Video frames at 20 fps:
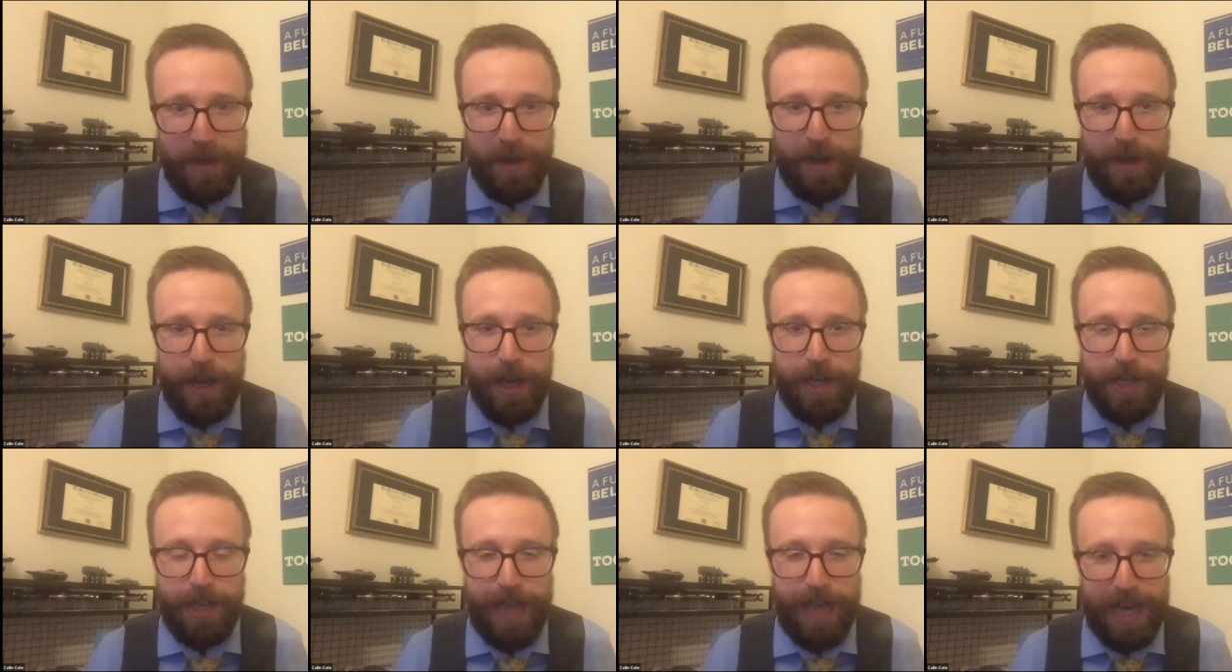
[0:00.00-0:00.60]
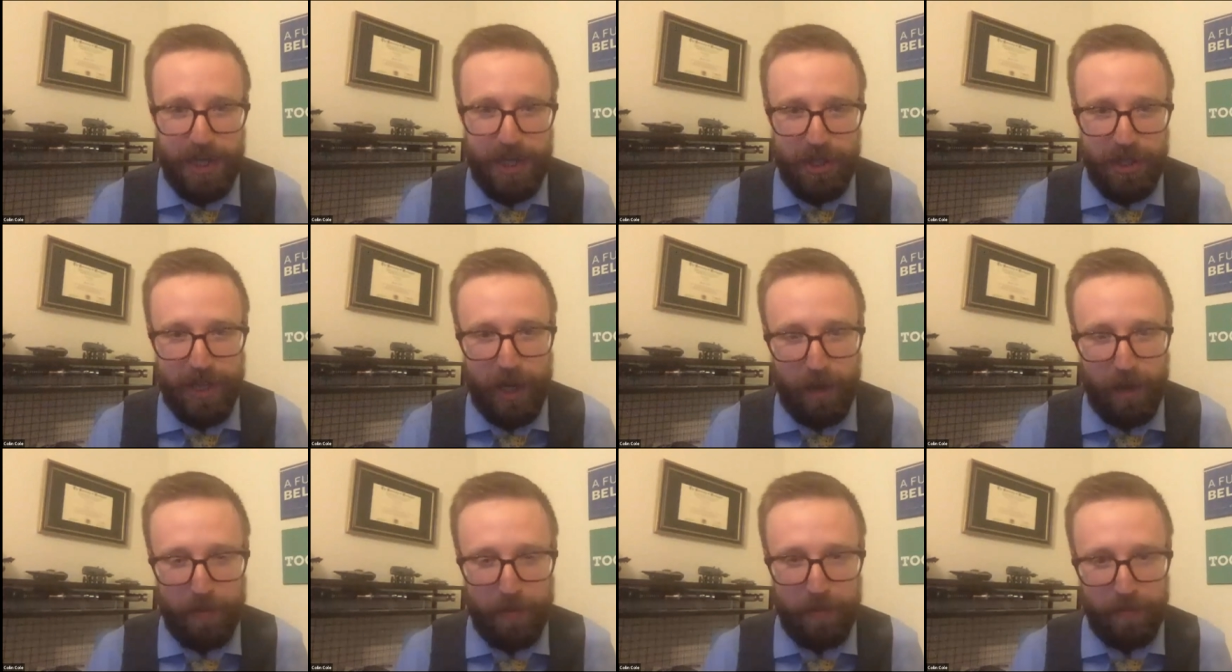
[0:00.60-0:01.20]
to actually
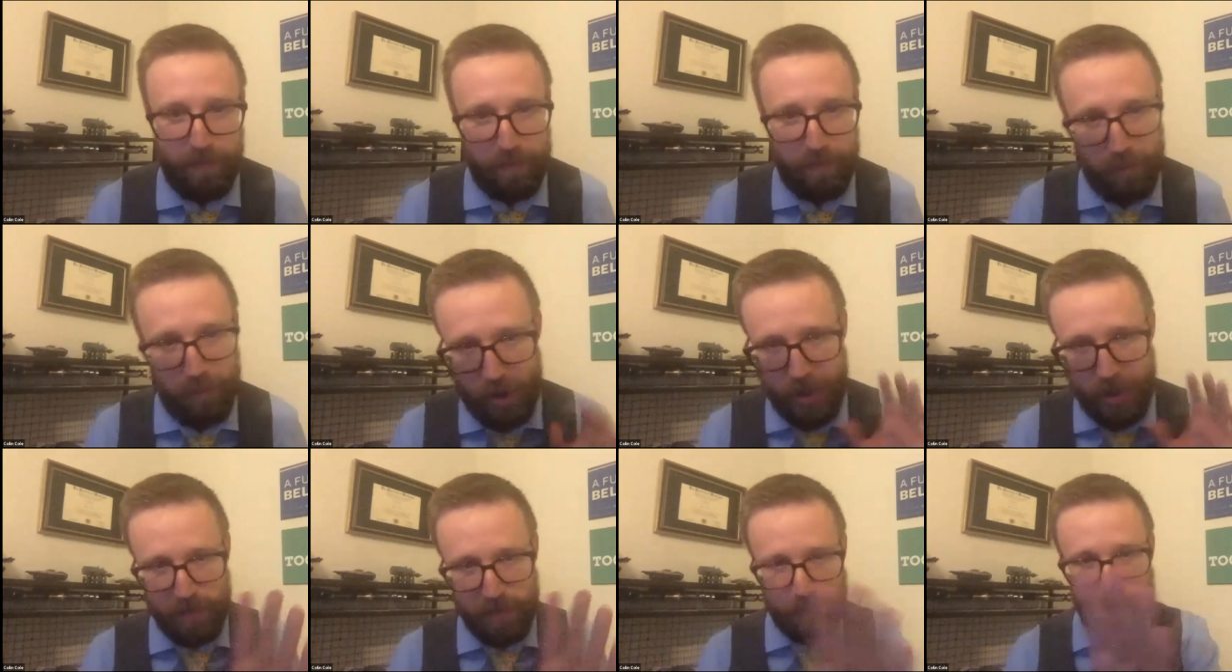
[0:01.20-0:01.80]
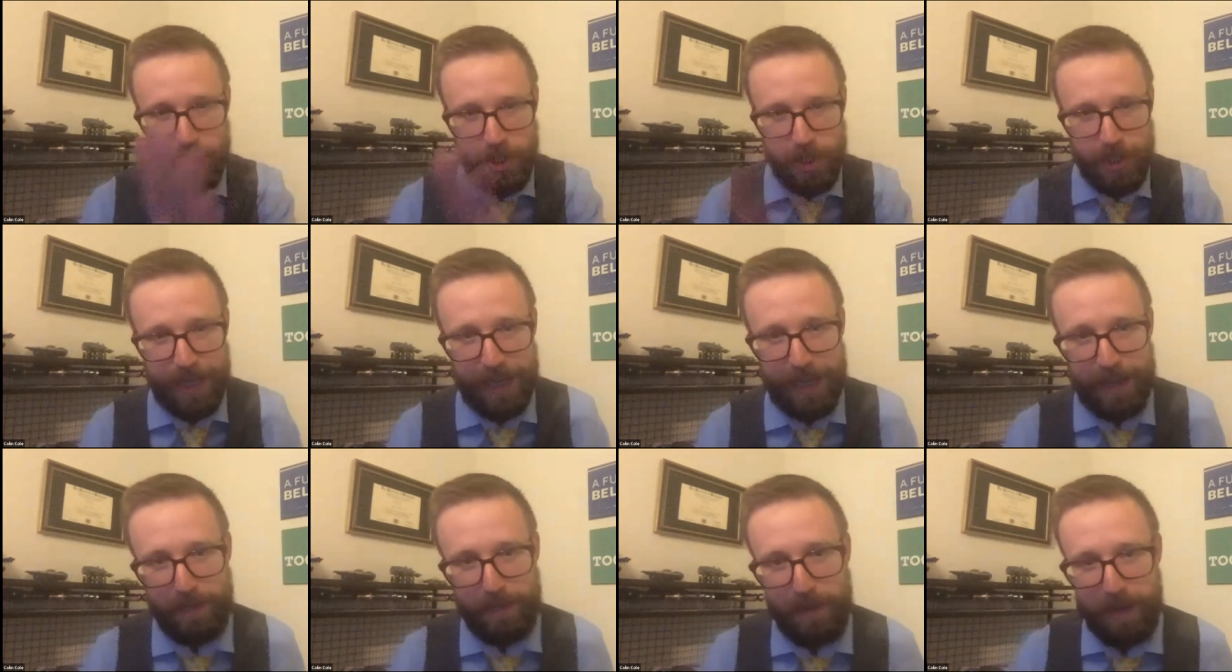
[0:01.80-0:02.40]
help push the
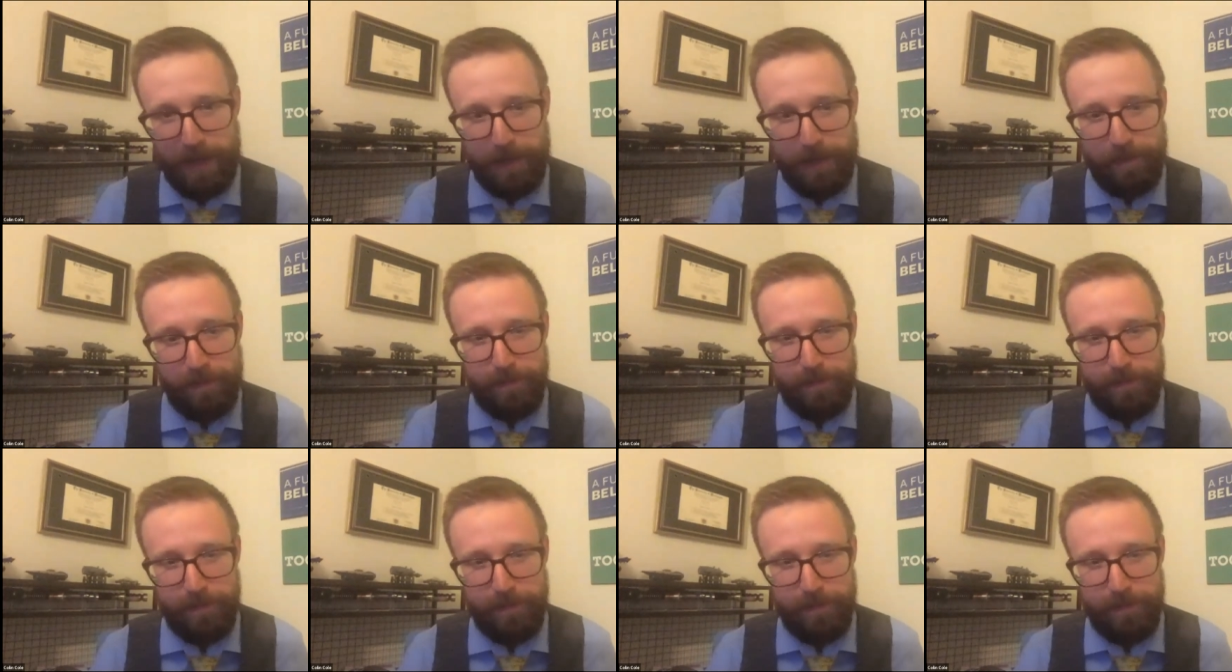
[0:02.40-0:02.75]
campaign?